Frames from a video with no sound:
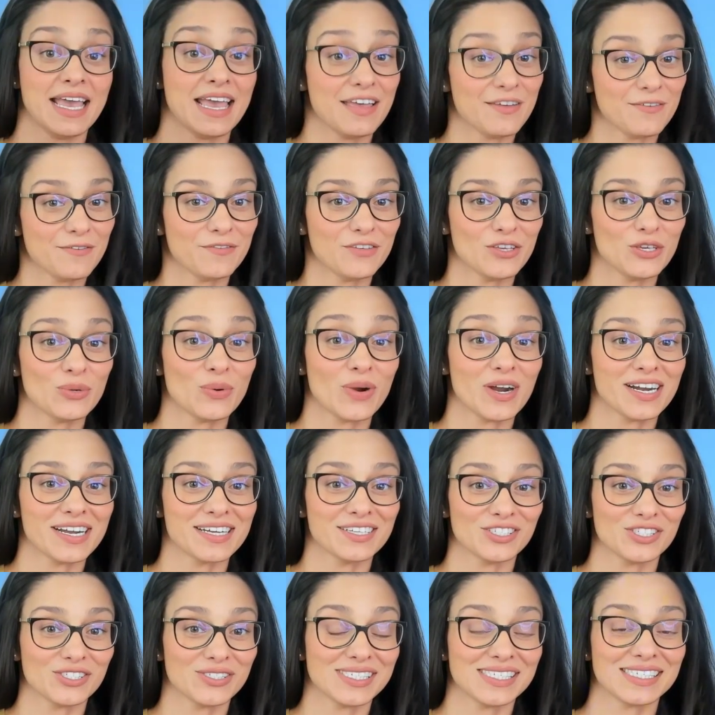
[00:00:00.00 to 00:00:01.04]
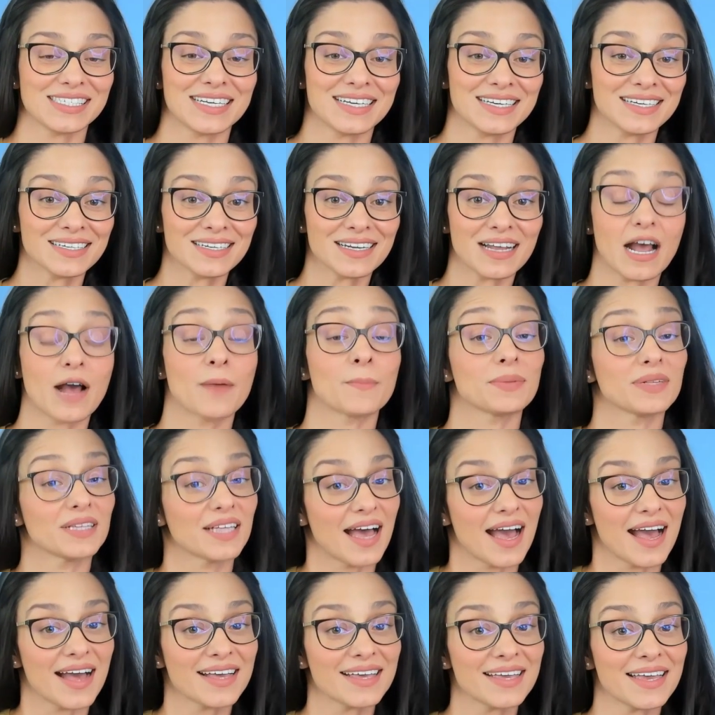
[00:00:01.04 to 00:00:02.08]
If you are interested,
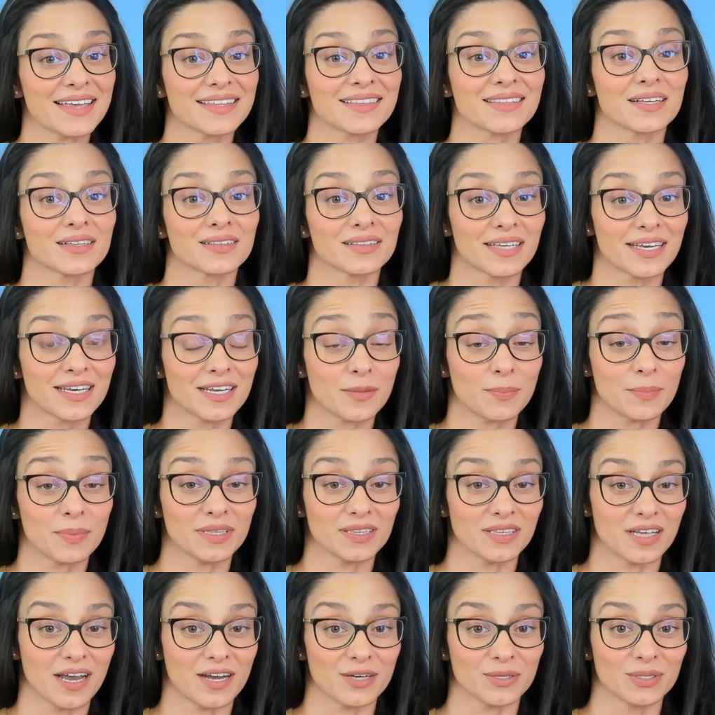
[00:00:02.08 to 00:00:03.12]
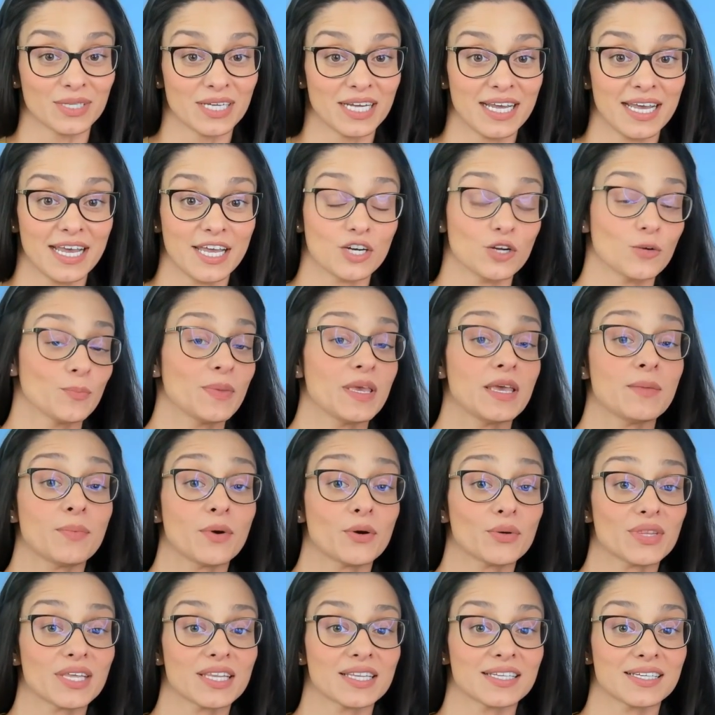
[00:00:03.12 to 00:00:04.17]
apply in the link below. It'll be
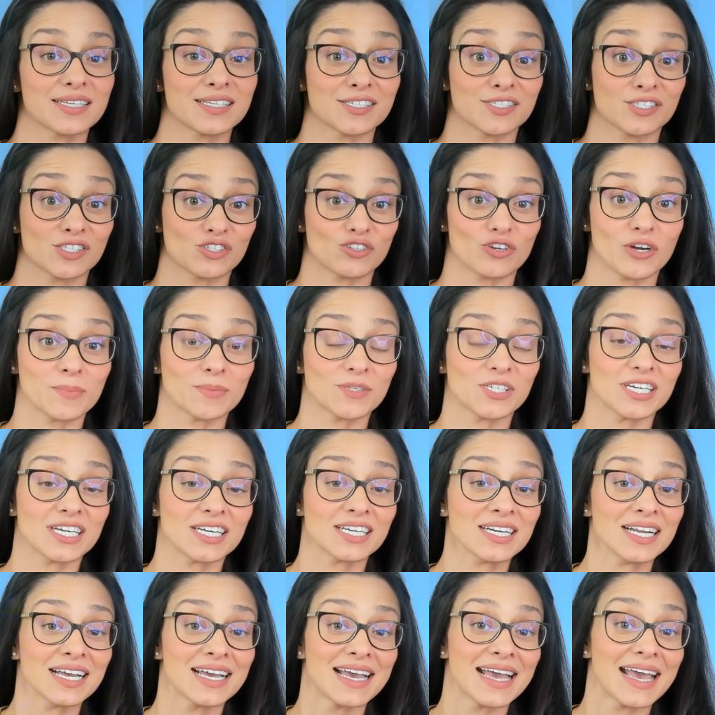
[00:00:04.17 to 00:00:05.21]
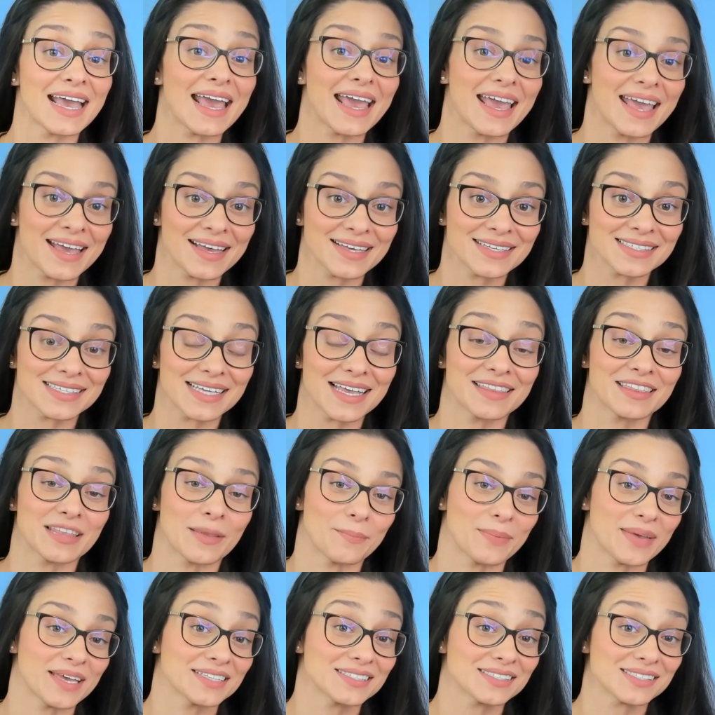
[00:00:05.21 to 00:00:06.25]
both in the description and in the
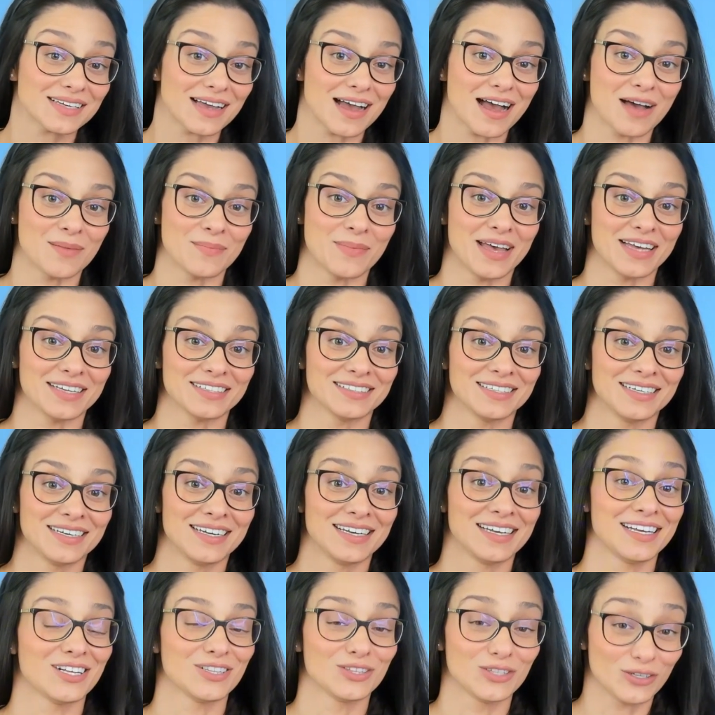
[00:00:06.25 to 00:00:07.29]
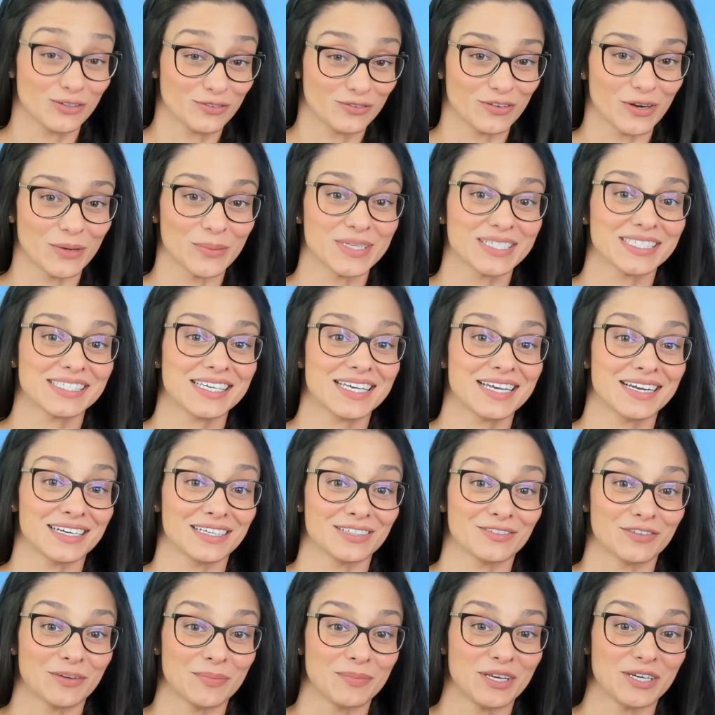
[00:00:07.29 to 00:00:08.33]
pinned comment. Look forward to
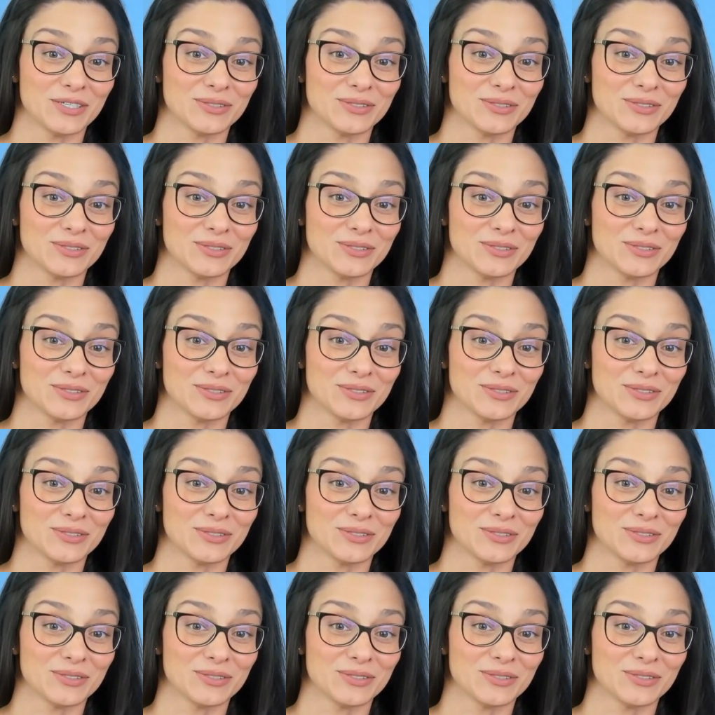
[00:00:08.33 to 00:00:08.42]
hearing from